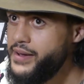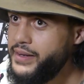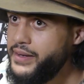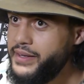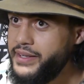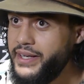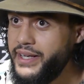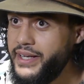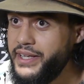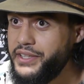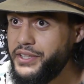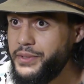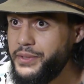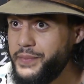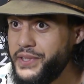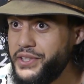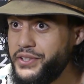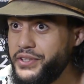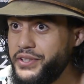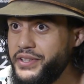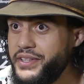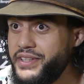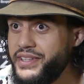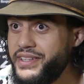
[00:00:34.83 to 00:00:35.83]
Yeah, he got me
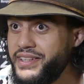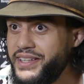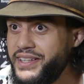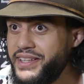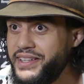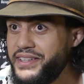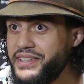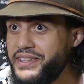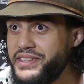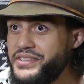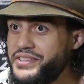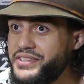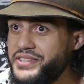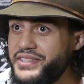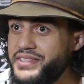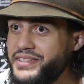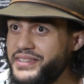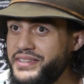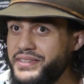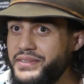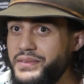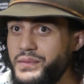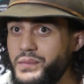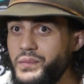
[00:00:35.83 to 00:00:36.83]
good. Like,
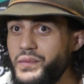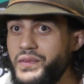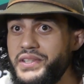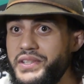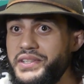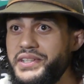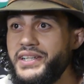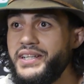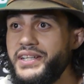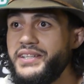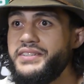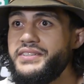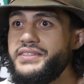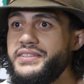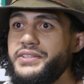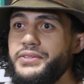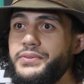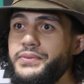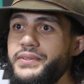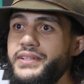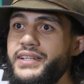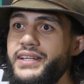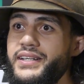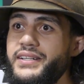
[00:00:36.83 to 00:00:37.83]
you can't deal
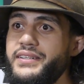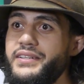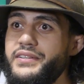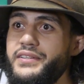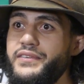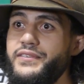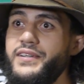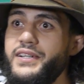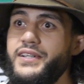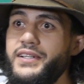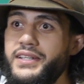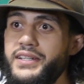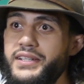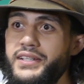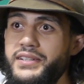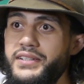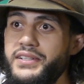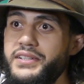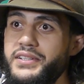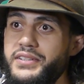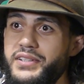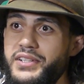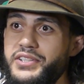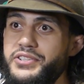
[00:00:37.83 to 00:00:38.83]
with that in the fight. Like,
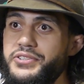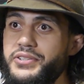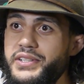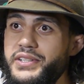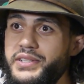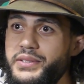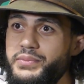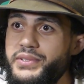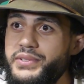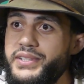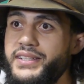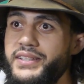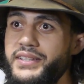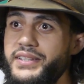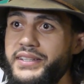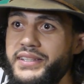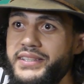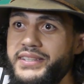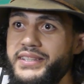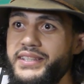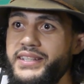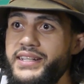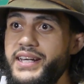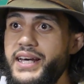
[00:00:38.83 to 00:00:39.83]
I tried to pretend like it
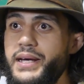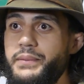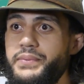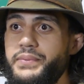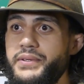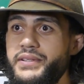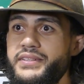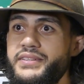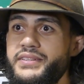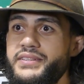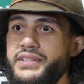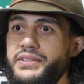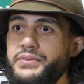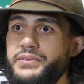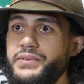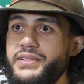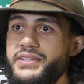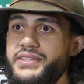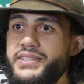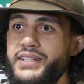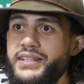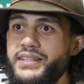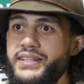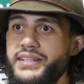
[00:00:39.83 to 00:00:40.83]
didn't happen, didn't
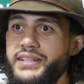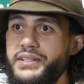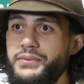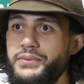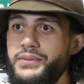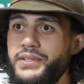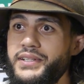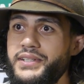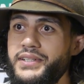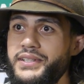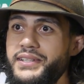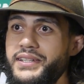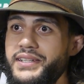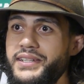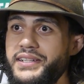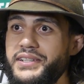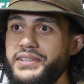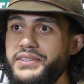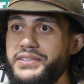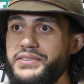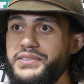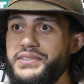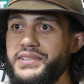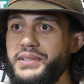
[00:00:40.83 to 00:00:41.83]
want to tell anyone. Like,
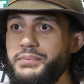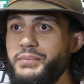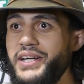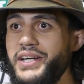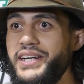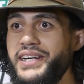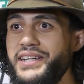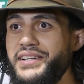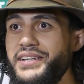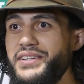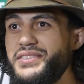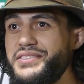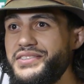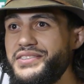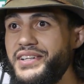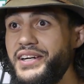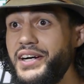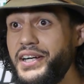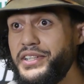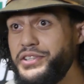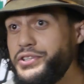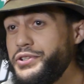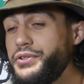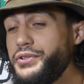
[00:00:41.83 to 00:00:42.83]
I was in my head.
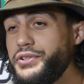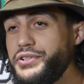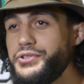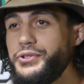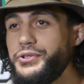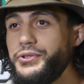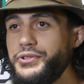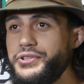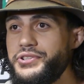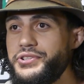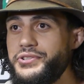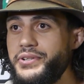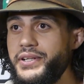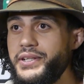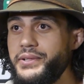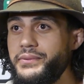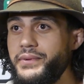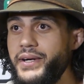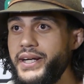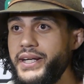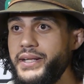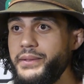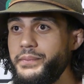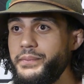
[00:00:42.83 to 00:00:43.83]
I knew it tore straight
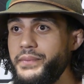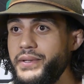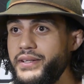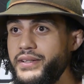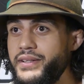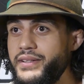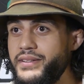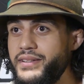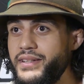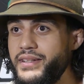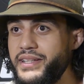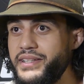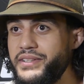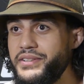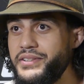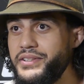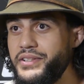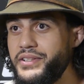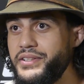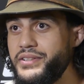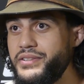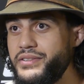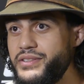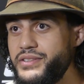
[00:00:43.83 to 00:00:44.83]
away, but, like, you
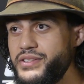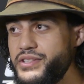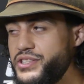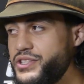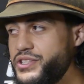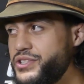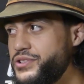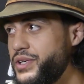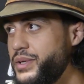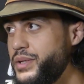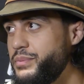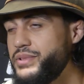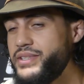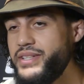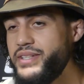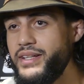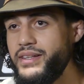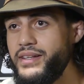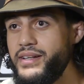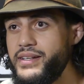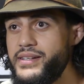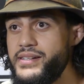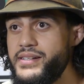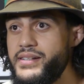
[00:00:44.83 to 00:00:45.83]
know, you just try and pretend
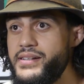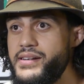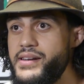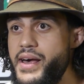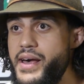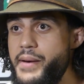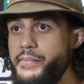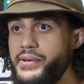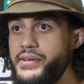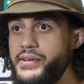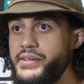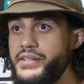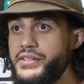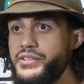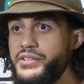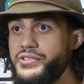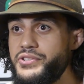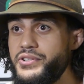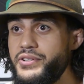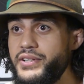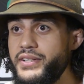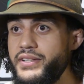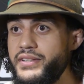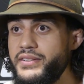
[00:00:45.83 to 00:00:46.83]
like it didn't happen and
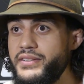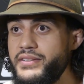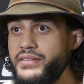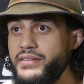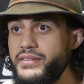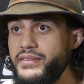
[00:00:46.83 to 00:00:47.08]
try and